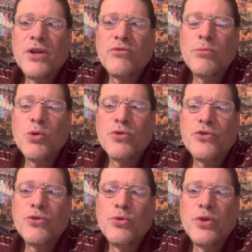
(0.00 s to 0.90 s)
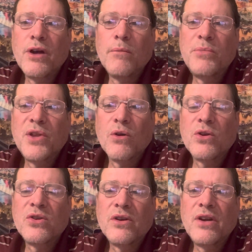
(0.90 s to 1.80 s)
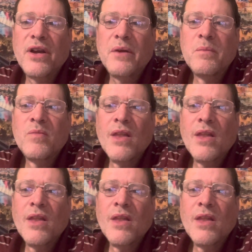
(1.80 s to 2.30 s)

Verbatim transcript: It's from yours truly up there today.